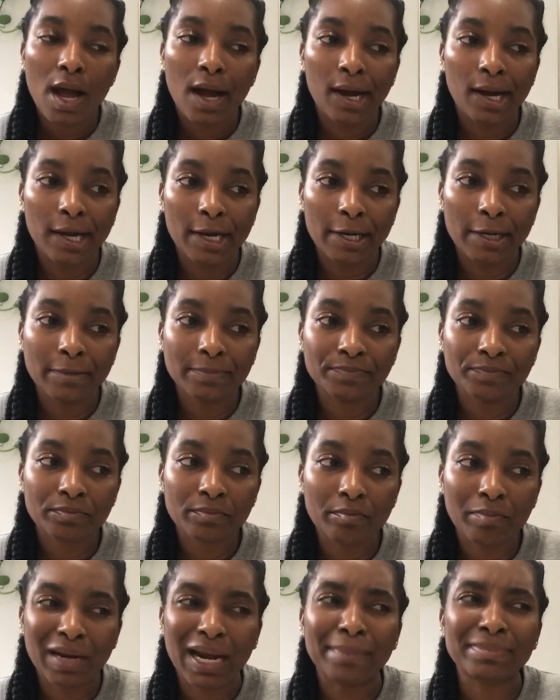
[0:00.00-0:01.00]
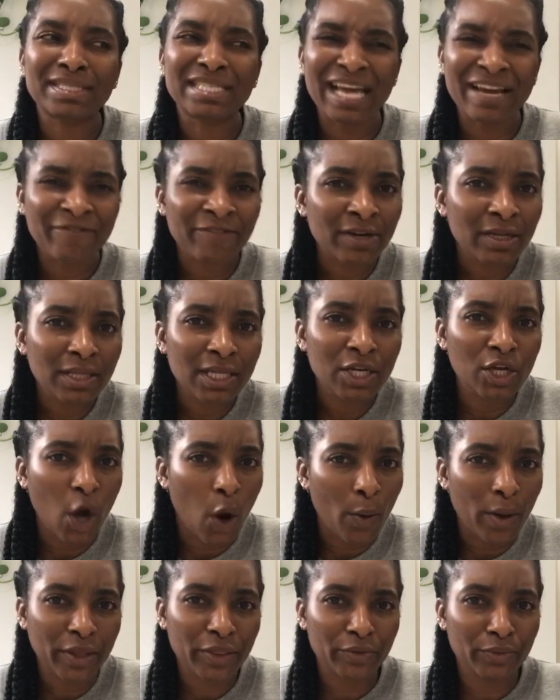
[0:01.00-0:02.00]
But I'm definitely
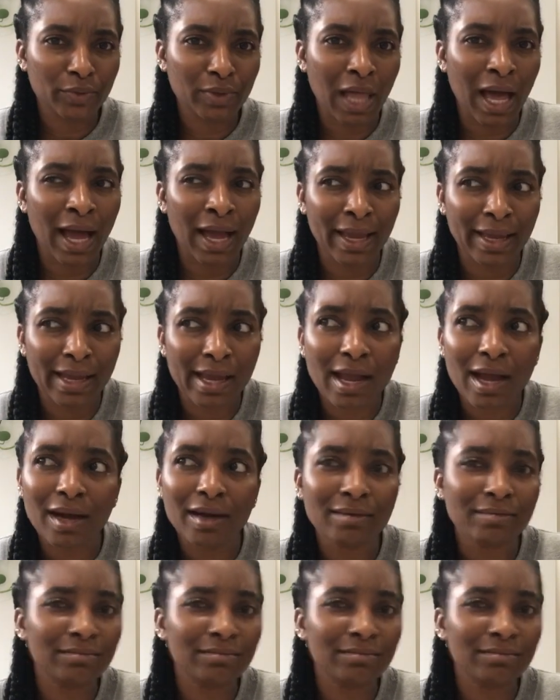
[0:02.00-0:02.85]
going through like